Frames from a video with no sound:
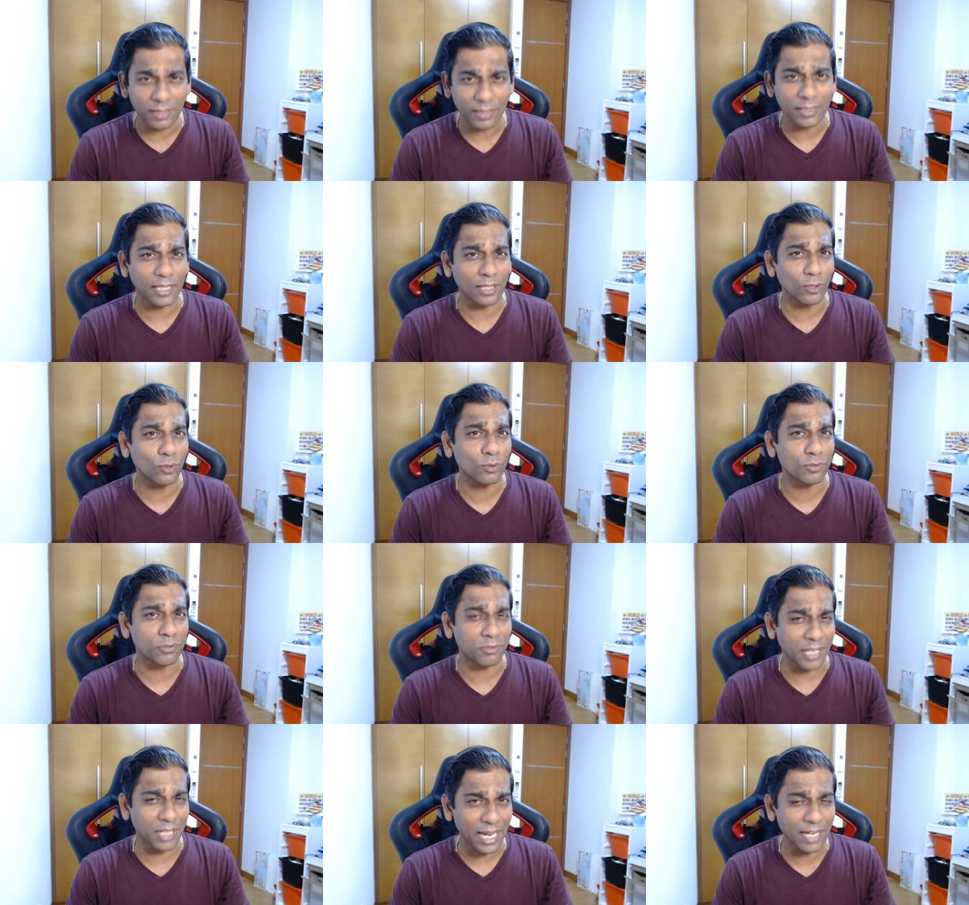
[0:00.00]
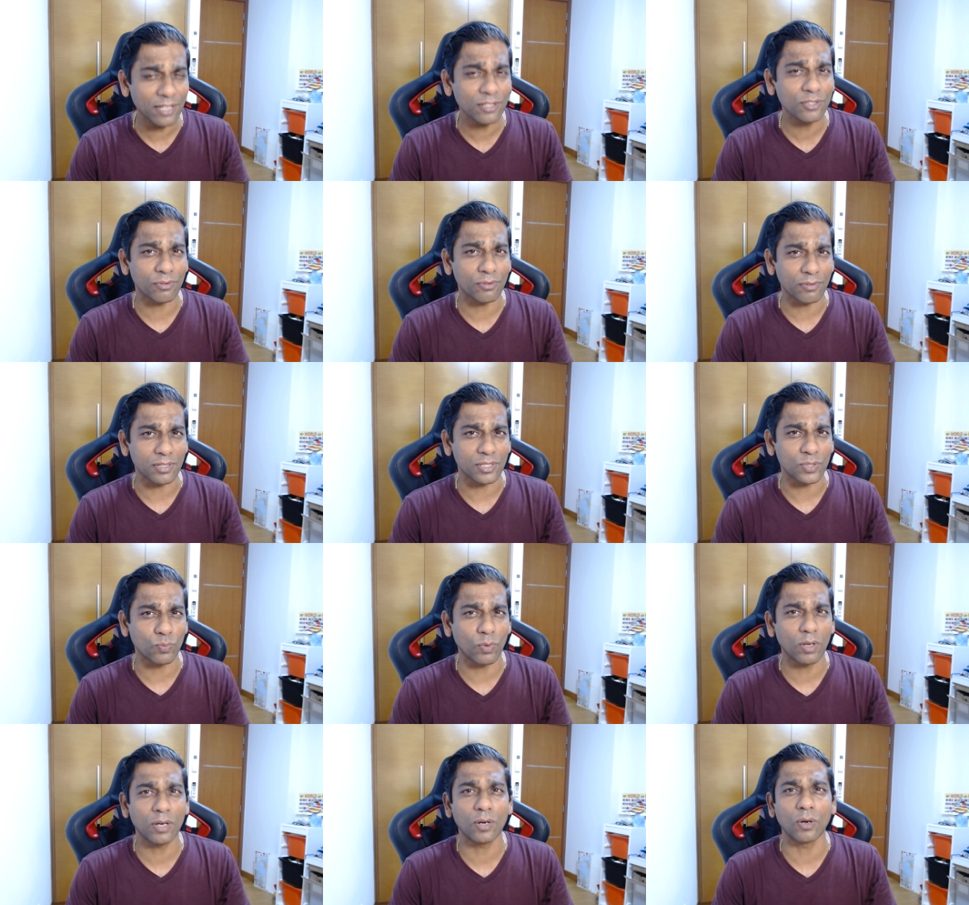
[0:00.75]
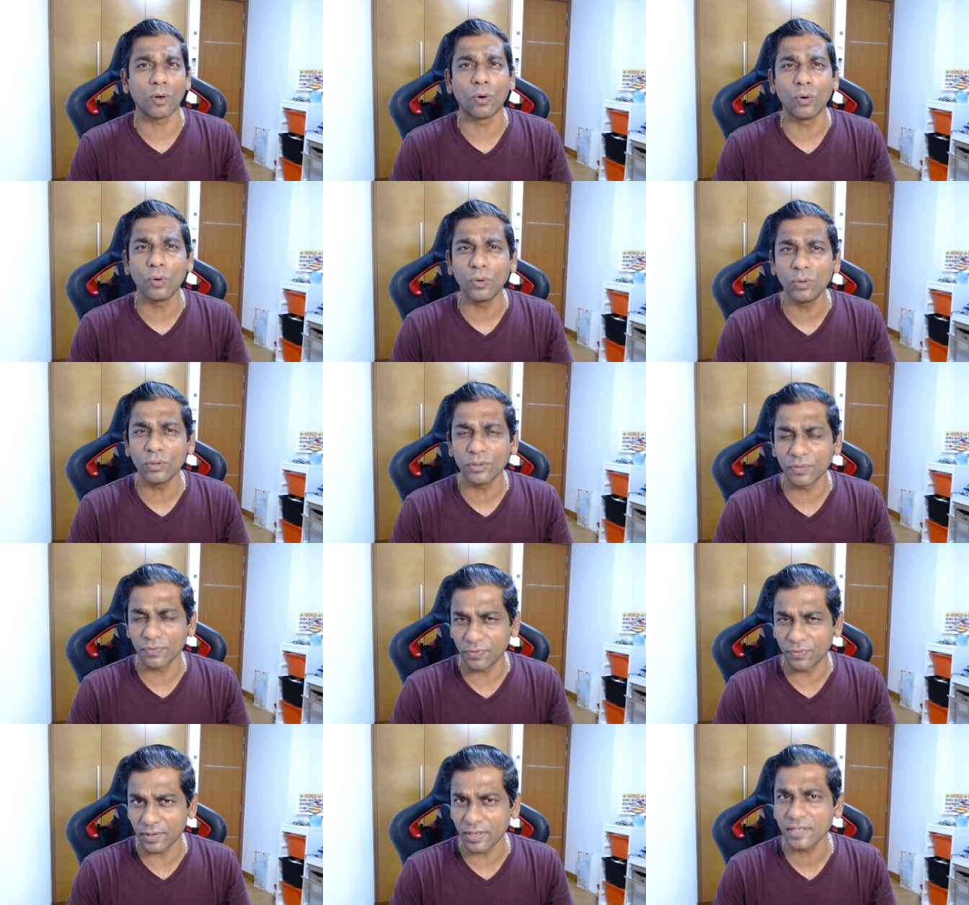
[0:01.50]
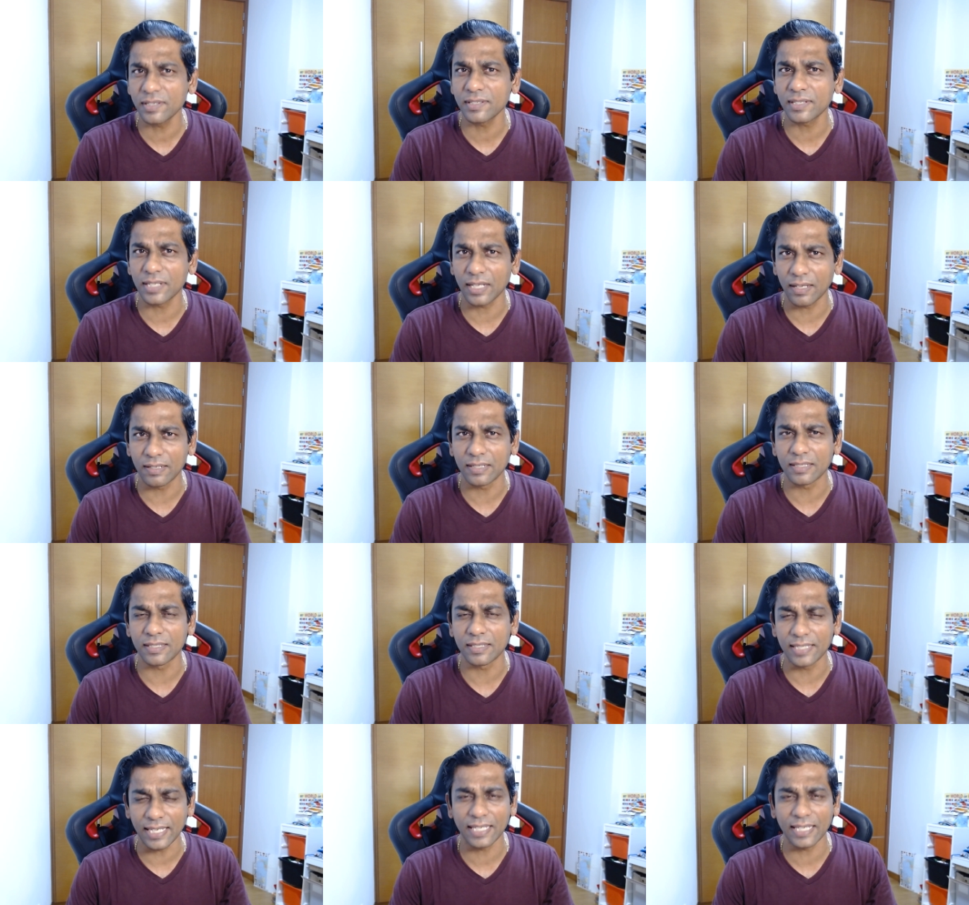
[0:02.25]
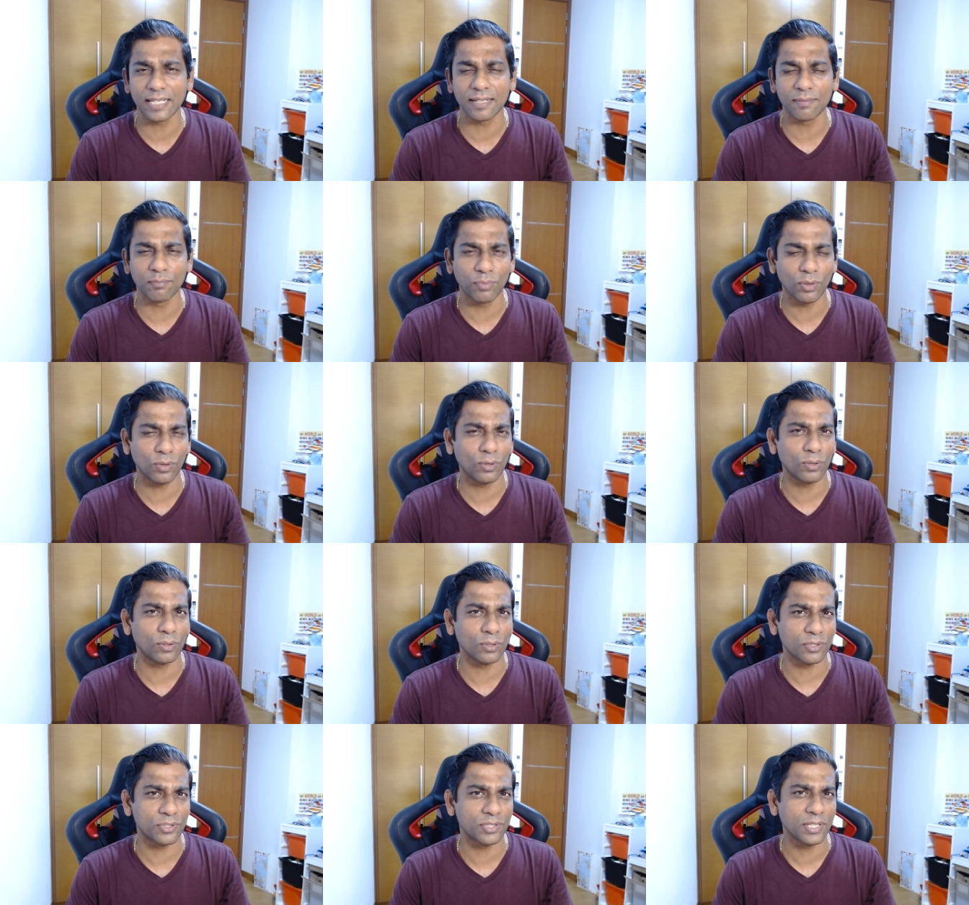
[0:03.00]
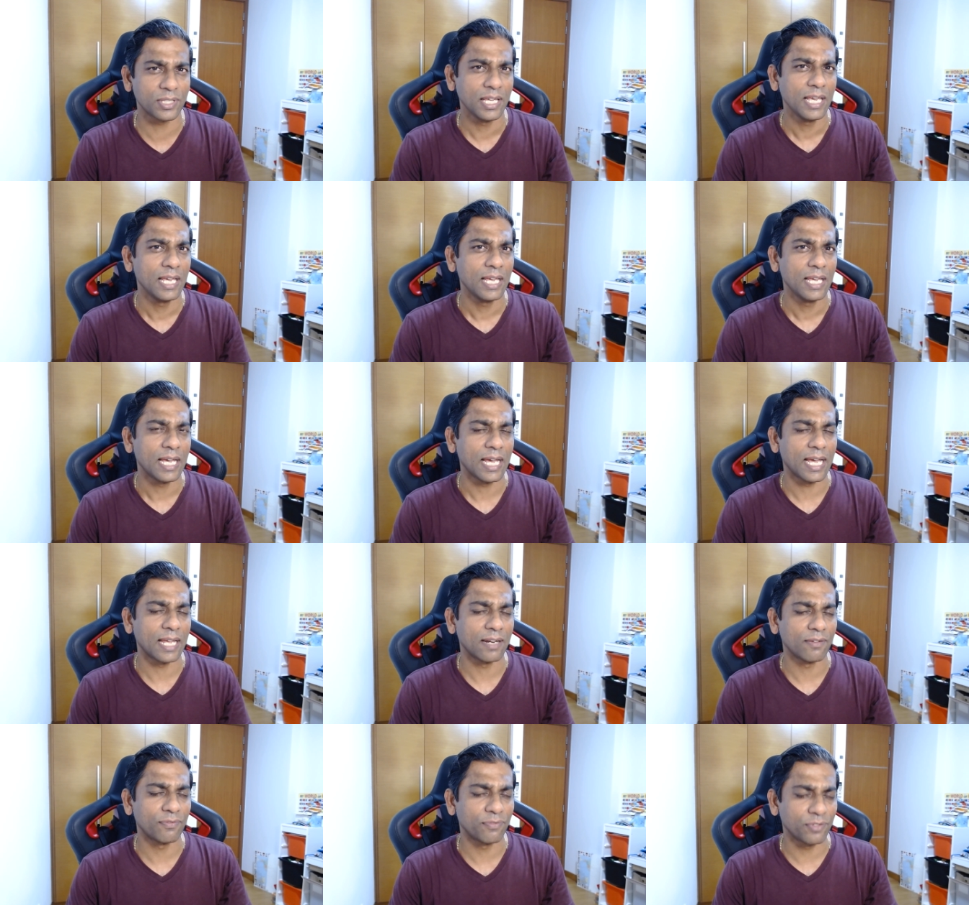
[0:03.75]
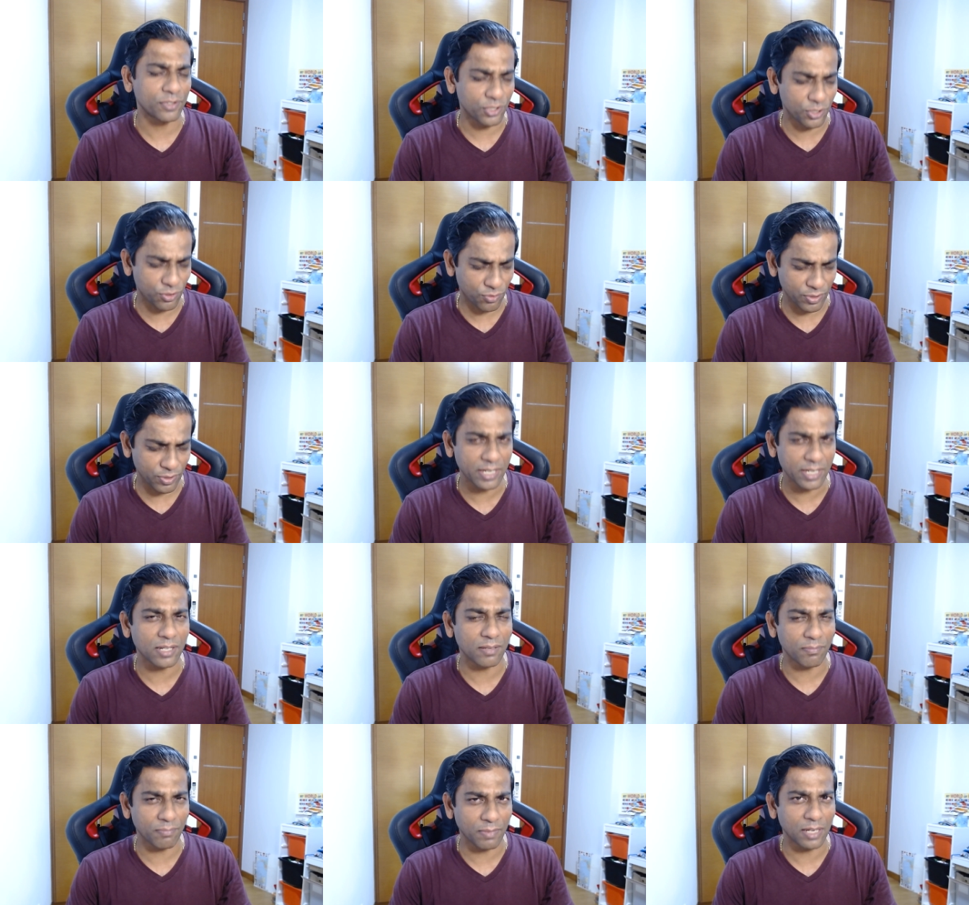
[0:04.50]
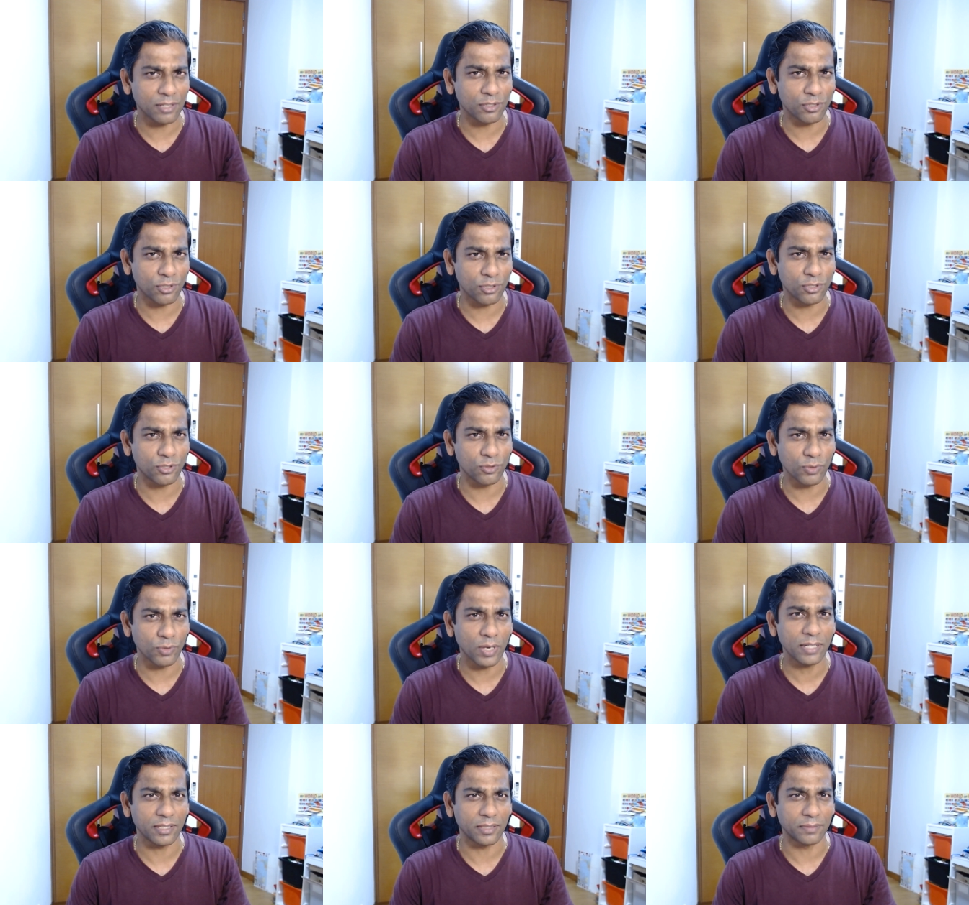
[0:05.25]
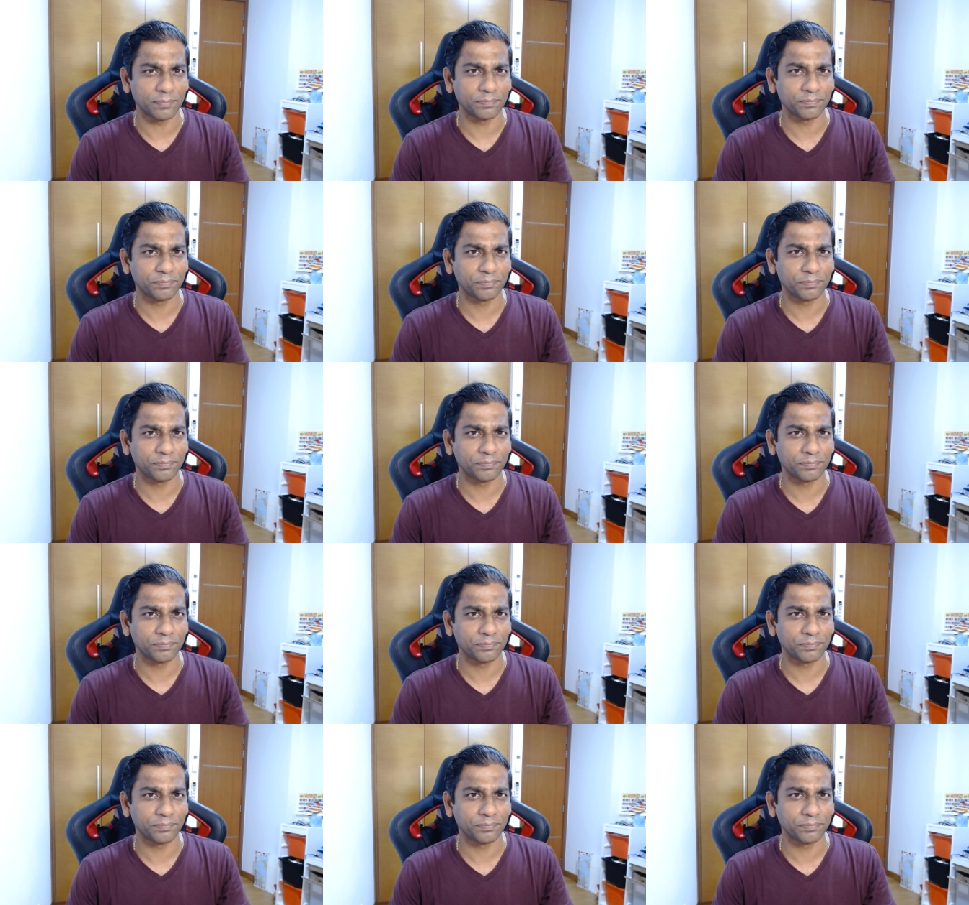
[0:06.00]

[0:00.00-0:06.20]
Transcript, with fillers: They looked dangerous, won all the first and second balls, and frustrated Manchester United.